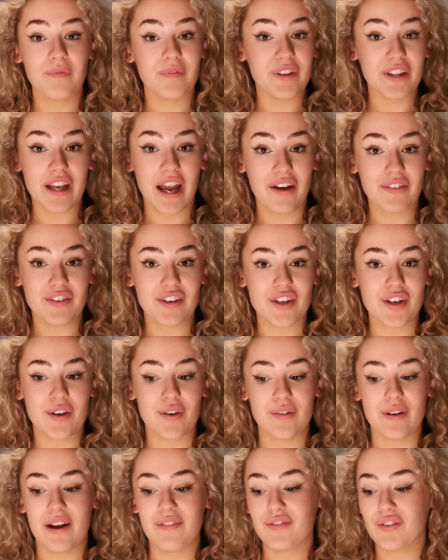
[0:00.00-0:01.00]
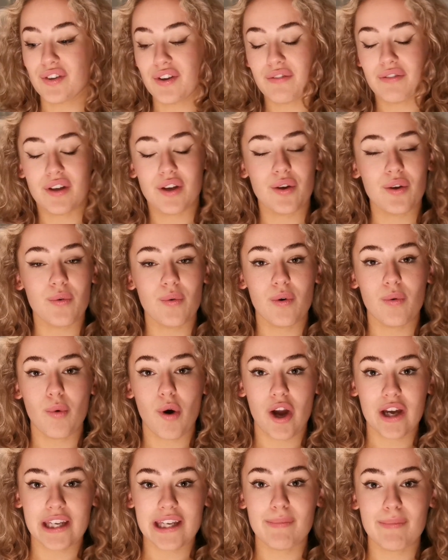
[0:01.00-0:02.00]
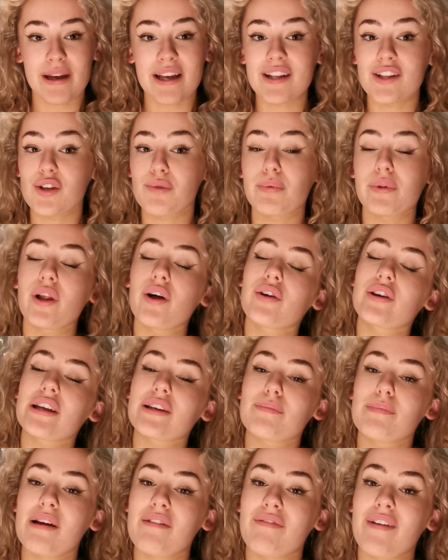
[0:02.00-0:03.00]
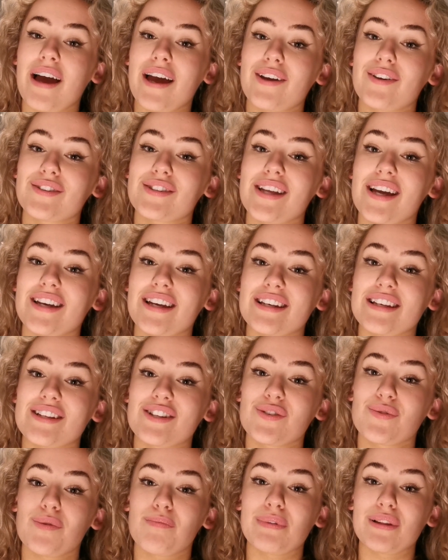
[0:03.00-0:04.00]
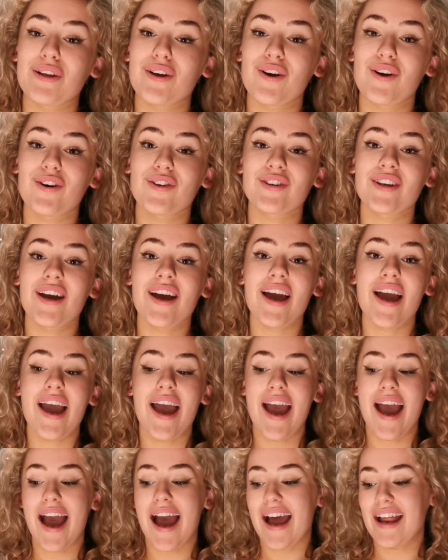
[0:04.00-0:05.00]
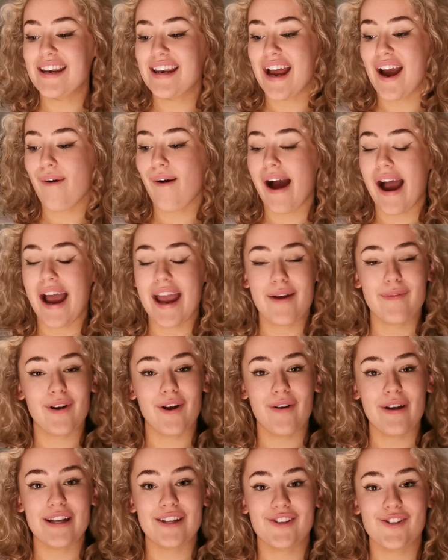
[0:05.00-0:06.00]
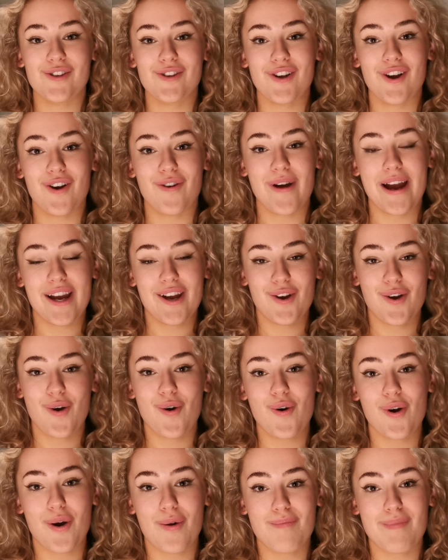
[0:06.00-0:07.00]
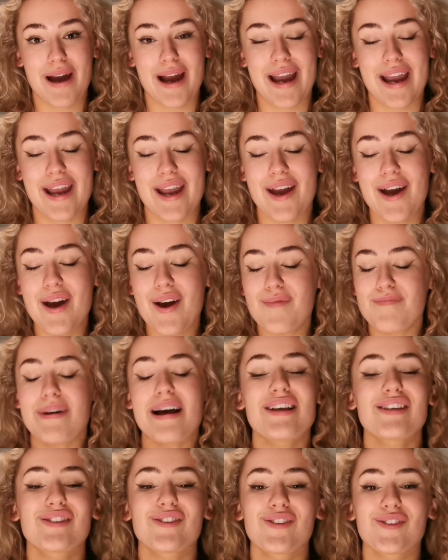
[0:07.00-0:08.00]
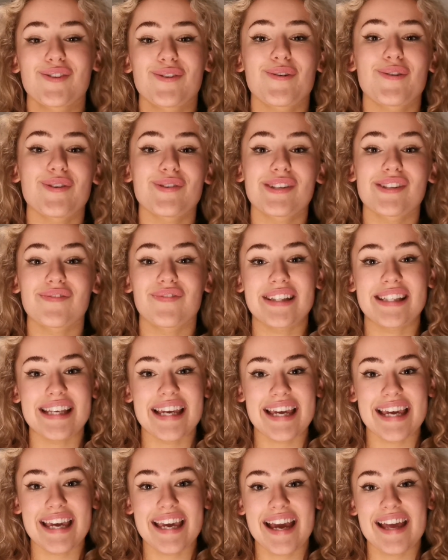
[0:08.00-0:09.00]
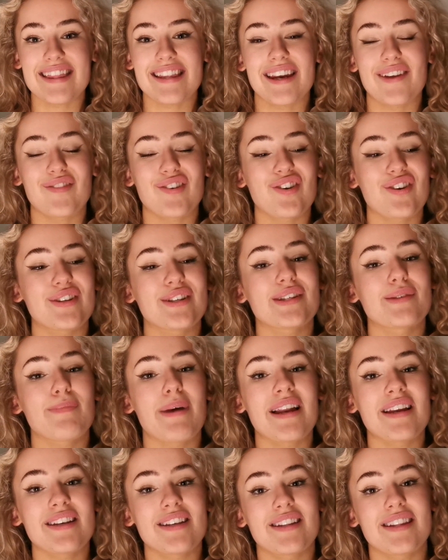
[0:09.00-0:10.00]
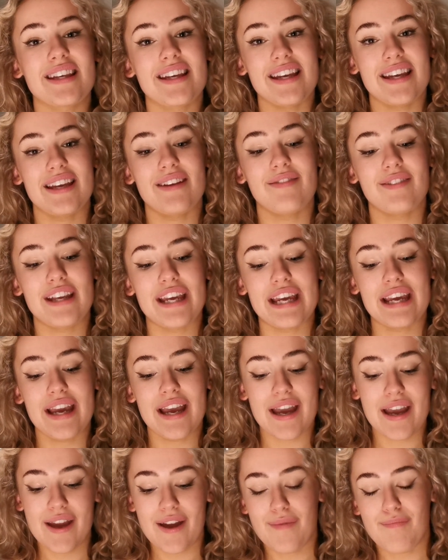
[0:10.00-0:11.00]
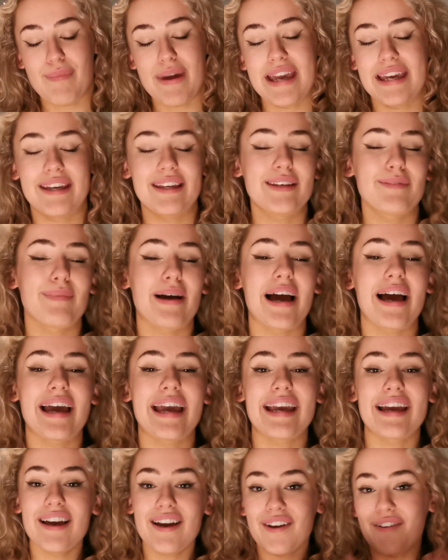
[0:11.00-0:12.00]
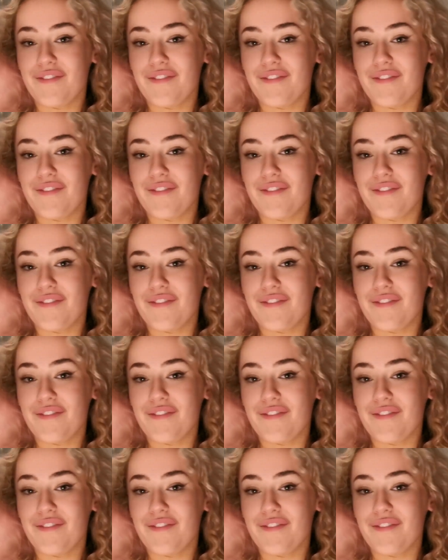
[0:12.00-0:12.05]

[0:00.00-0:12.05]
for the afternoon. I've done a few worky bits, uploaded my files that I needed to upload, and now I am going to go and cook my pasta sauce for tea, and then I'm going to spend the evening making my